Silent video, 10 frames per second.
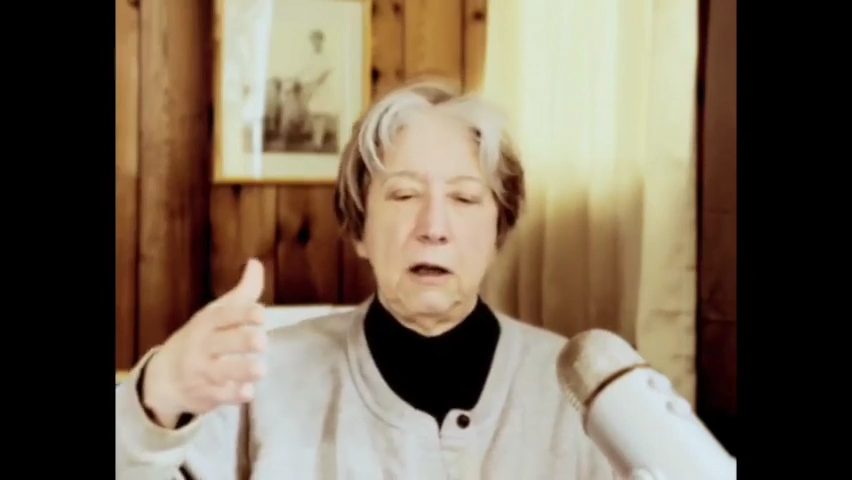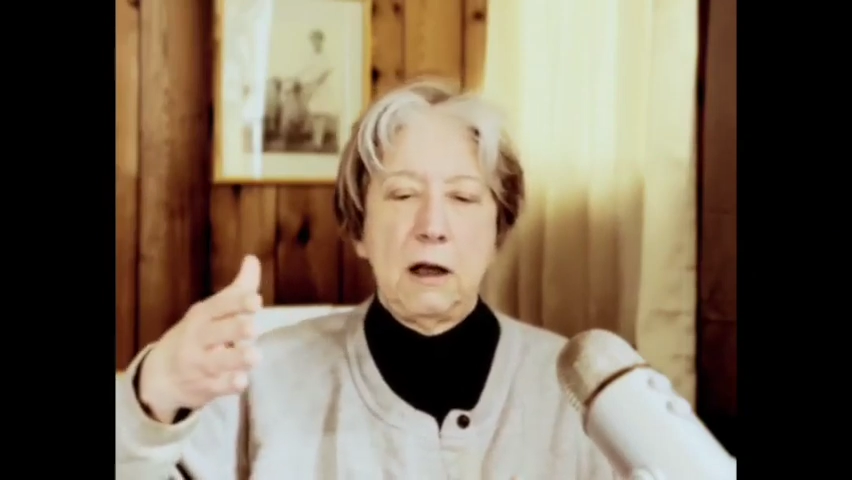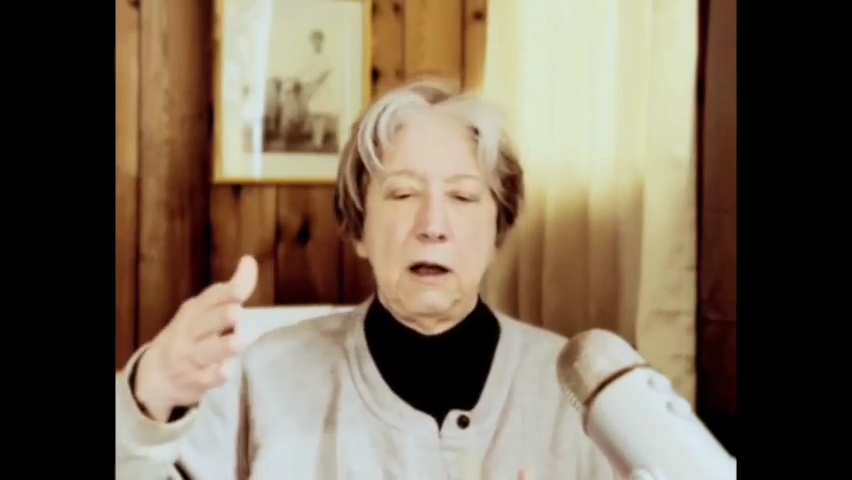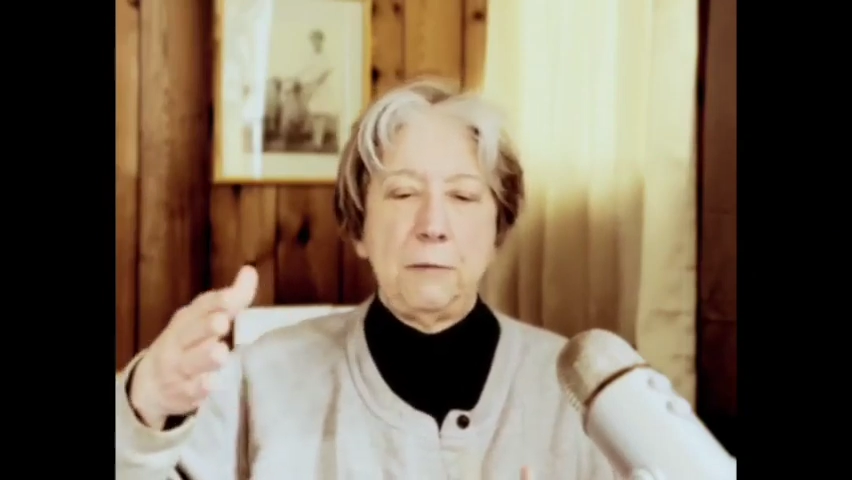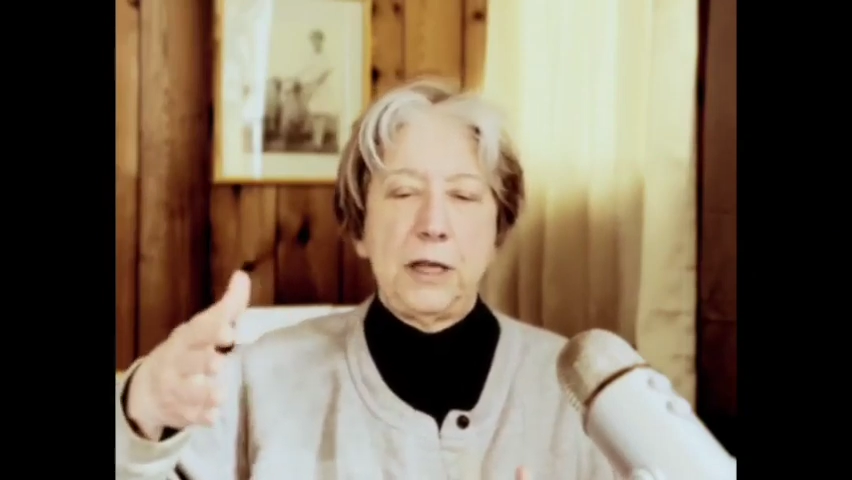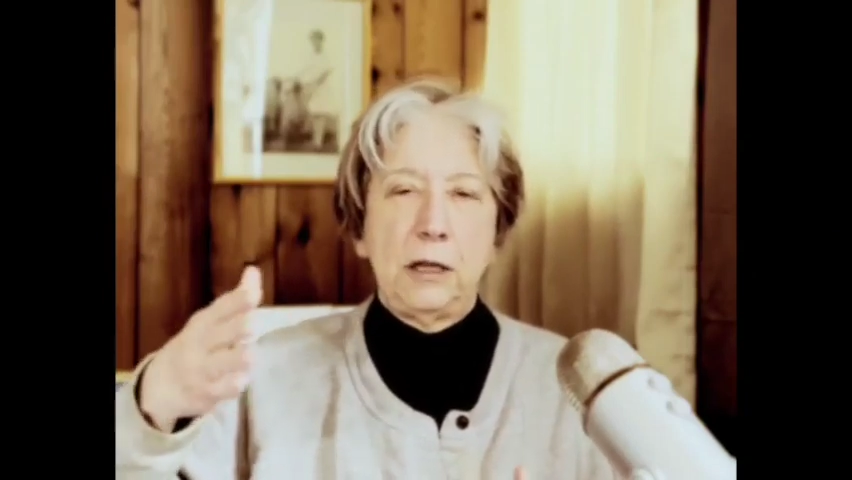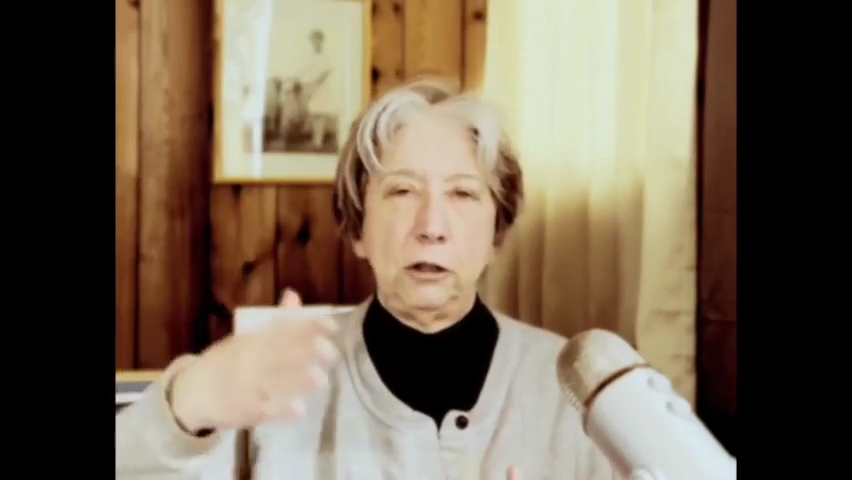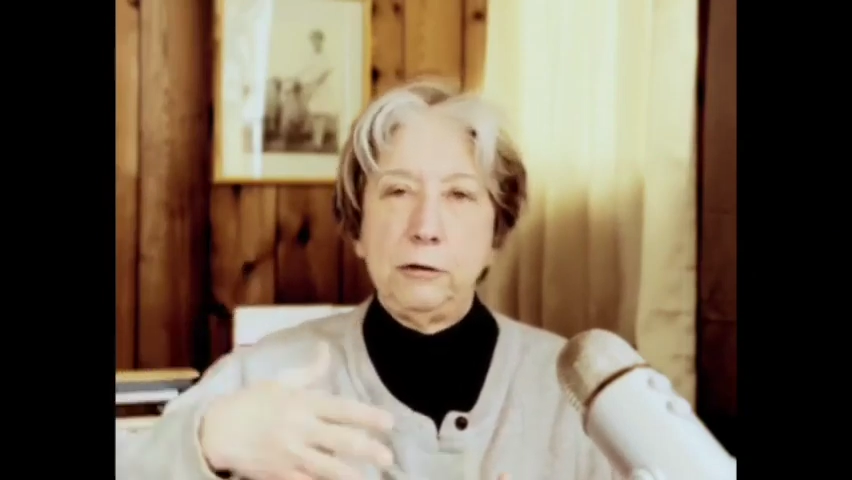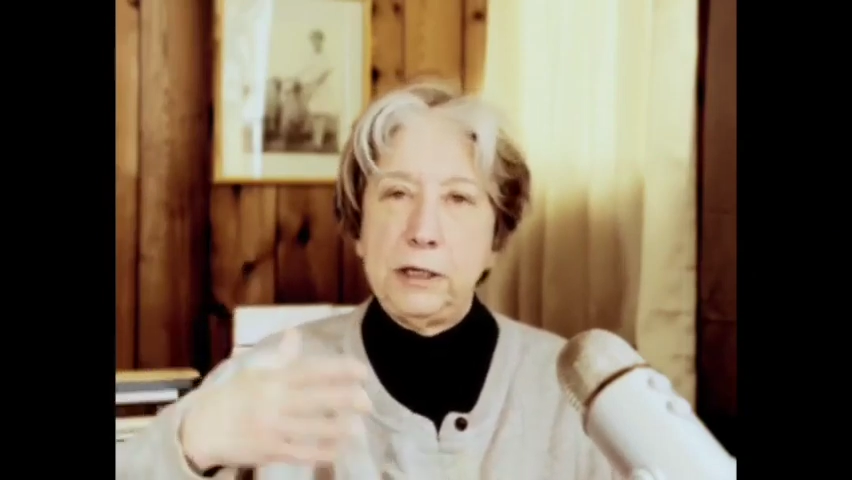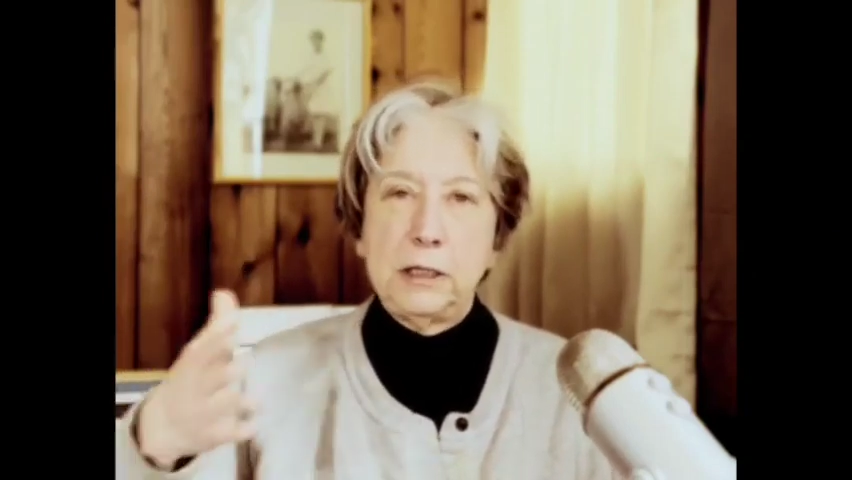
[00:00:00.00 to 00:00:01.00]

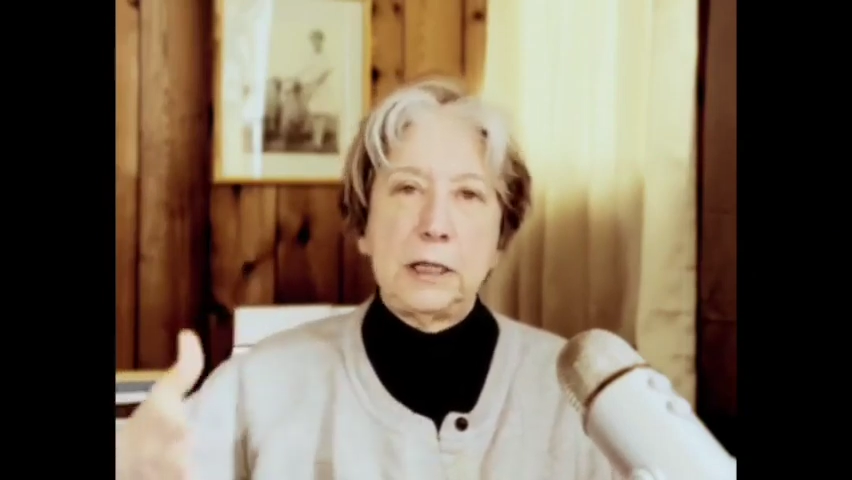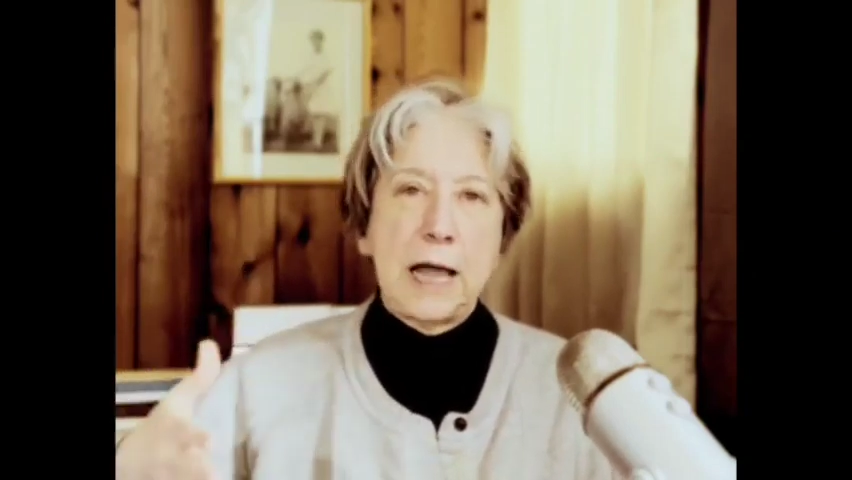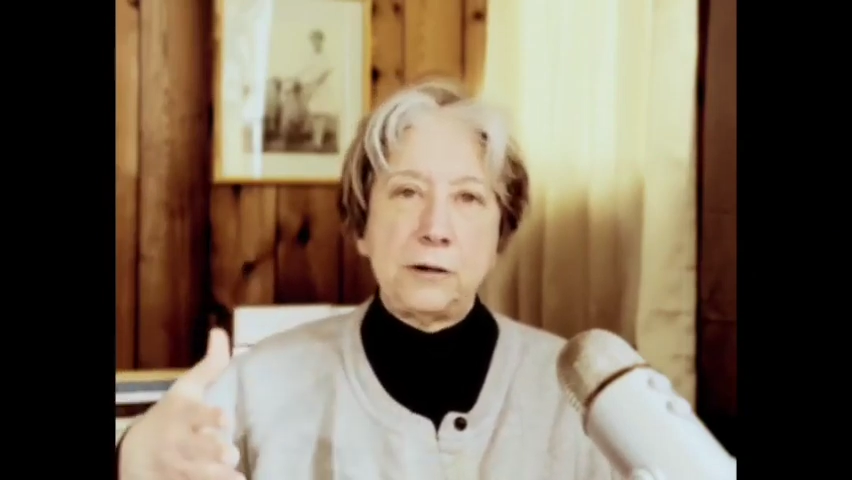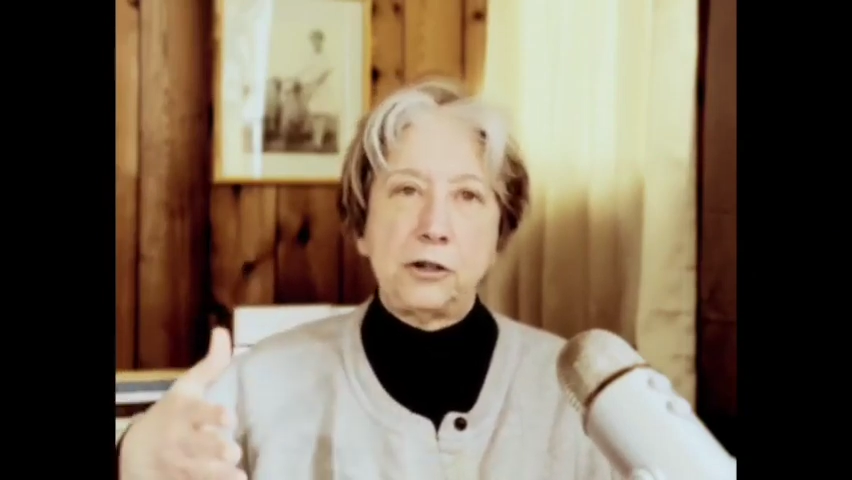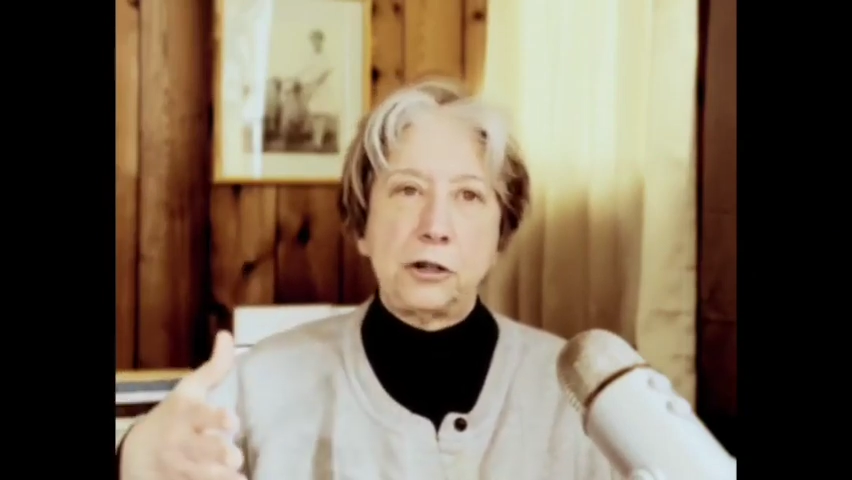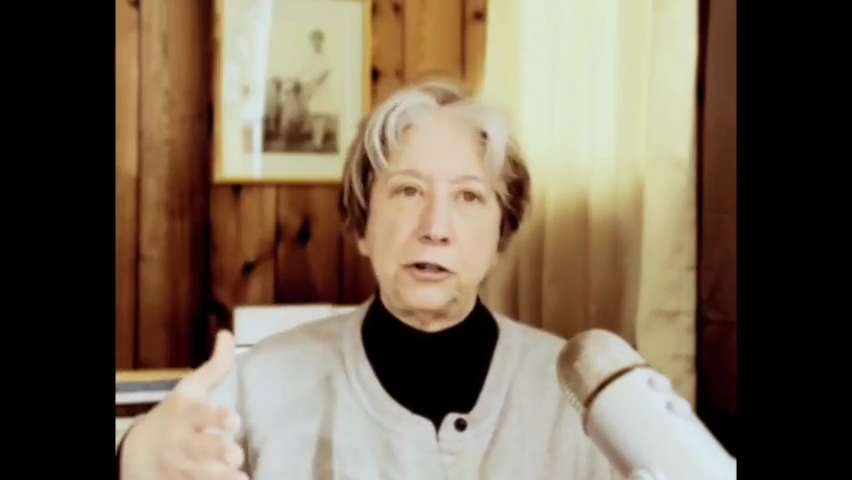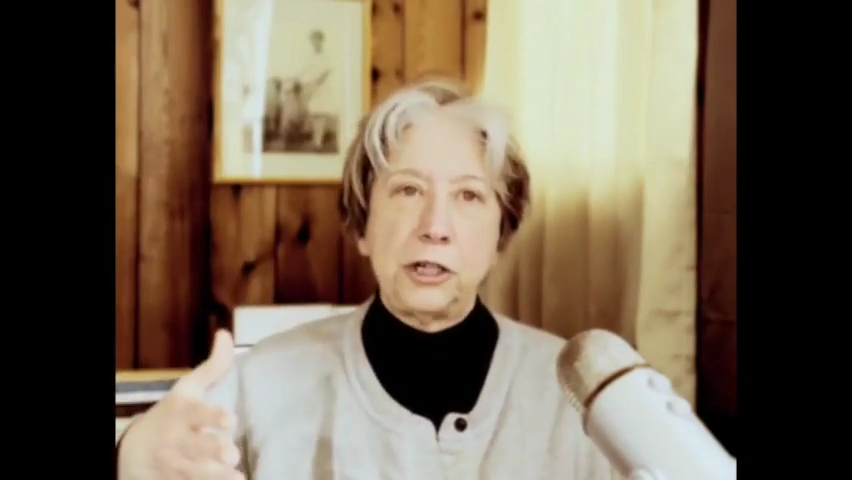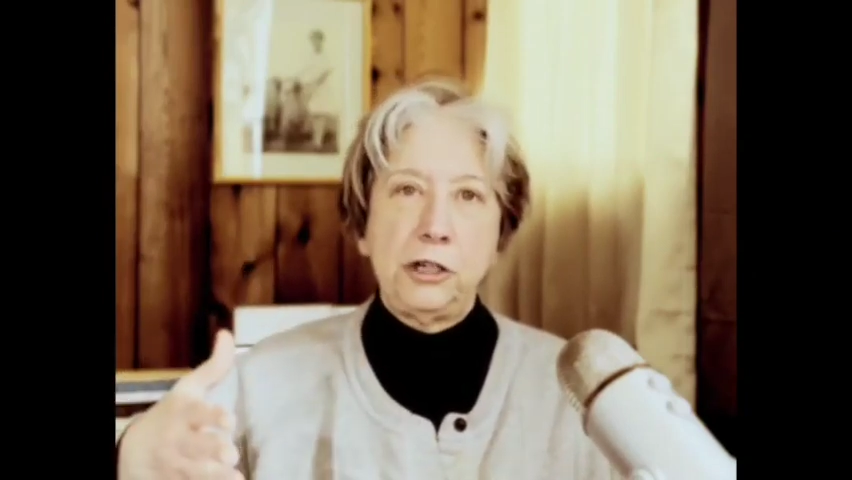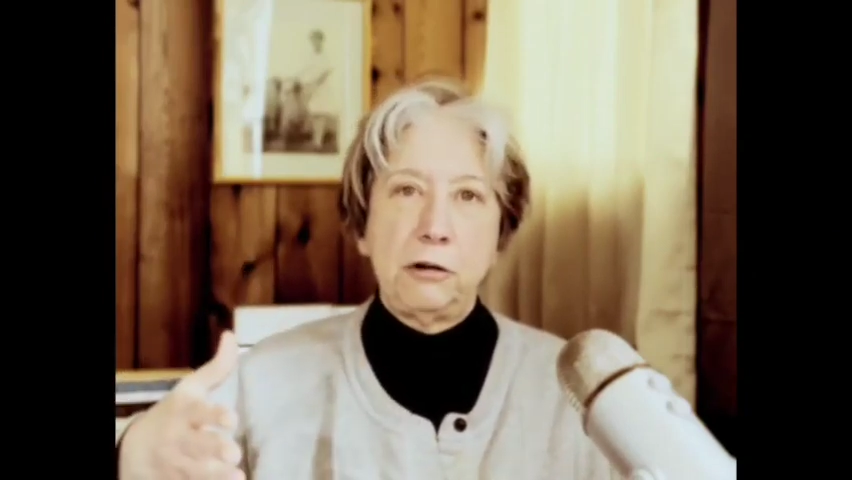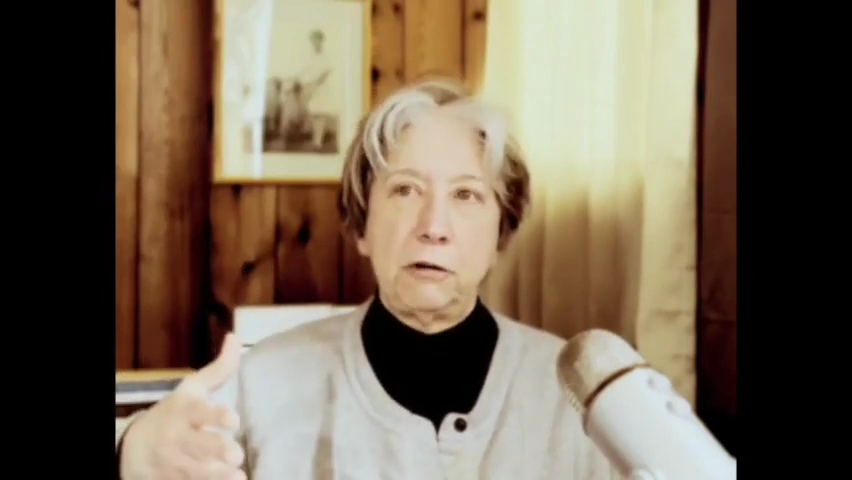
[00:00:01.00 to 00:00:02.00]
including the Latin Church
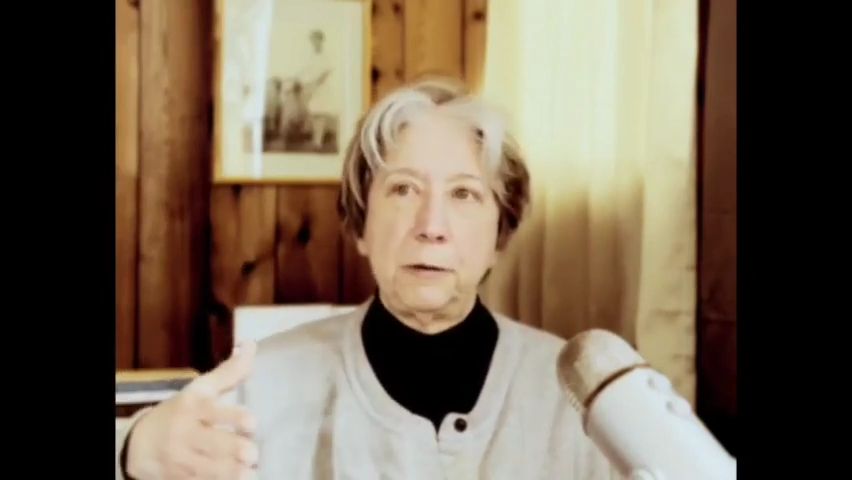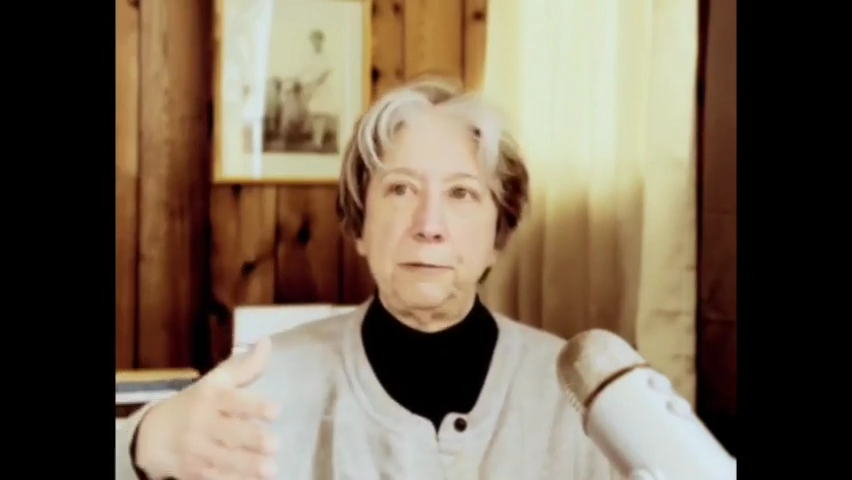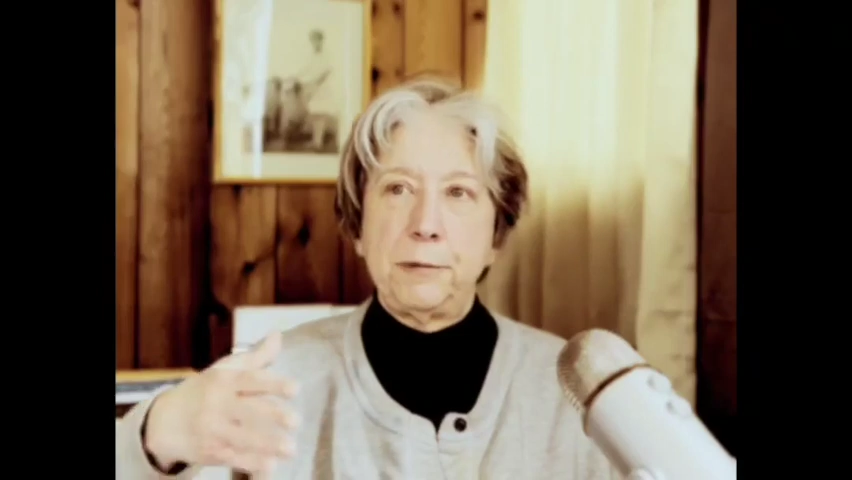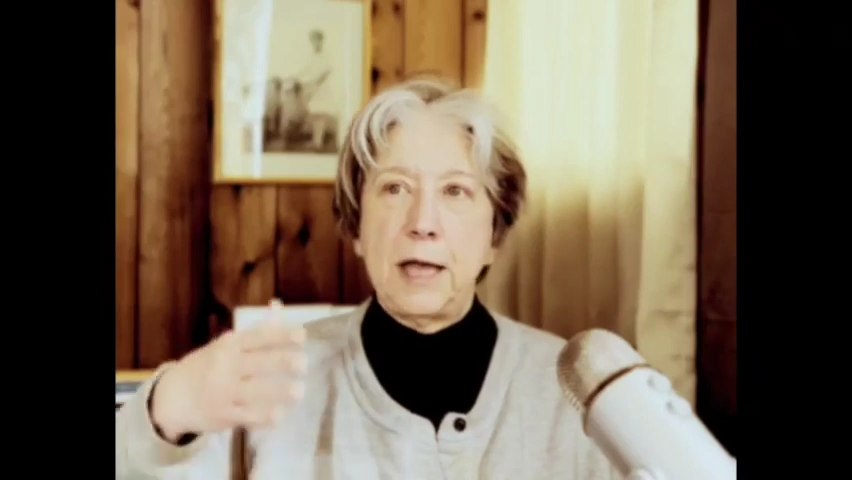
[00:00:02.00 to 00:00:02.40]
in Europe